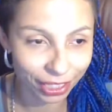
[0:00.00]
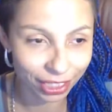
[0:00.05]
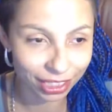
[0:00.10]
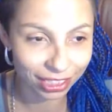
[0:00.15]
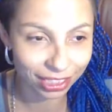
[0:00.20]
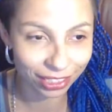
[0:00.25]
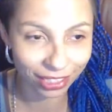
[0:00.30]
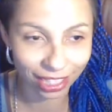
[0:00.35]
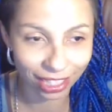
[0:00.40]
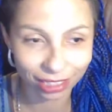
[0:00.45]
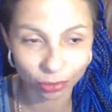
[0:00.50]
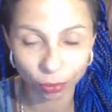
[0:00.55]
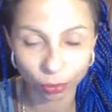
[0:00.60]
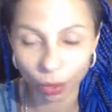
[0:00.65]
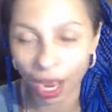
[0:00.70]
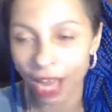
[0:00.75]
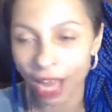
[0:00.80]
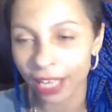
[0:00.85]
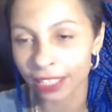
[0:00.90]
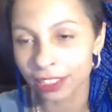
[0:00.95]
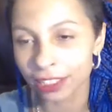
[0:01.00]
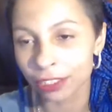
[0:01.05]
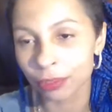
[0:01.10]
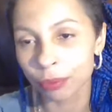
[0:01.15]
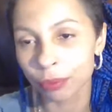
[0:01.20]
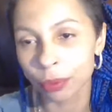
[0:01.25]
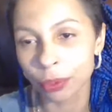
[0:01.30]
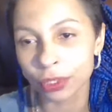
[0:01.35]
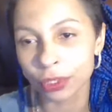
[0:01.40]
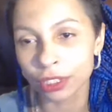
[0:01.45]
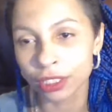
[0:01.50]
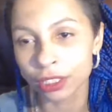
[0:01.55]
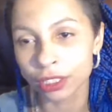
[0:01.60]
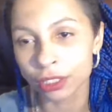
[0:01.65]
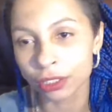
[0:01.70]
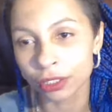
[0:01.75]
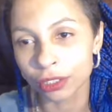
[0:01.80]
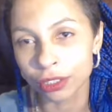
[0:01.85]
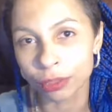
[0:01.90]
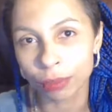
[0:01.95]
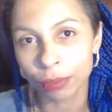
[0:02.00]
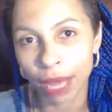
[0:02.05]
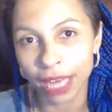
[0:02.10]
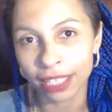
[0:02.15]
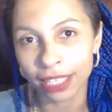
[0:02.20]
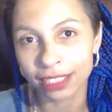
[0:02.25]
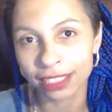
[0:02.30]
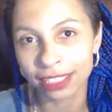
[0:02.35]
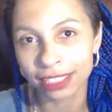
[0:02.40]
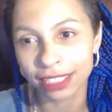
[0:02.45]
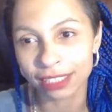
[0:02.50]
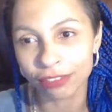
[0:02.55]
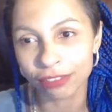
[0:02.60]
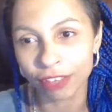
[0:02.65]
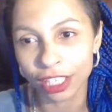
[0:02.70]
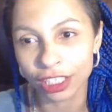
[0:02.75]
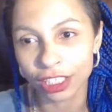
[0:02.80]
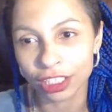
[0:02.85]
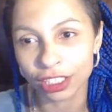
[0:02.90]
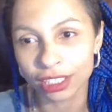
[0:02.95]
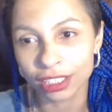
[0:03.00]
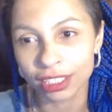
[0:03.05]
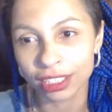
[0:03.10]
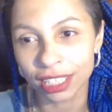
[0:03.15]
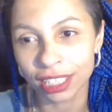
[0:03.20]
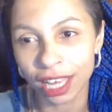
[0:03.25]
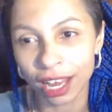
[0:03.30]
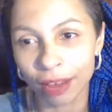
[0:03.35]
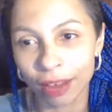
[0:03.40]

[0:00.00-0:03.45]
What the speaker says: So that's why it's so important to balance these functions,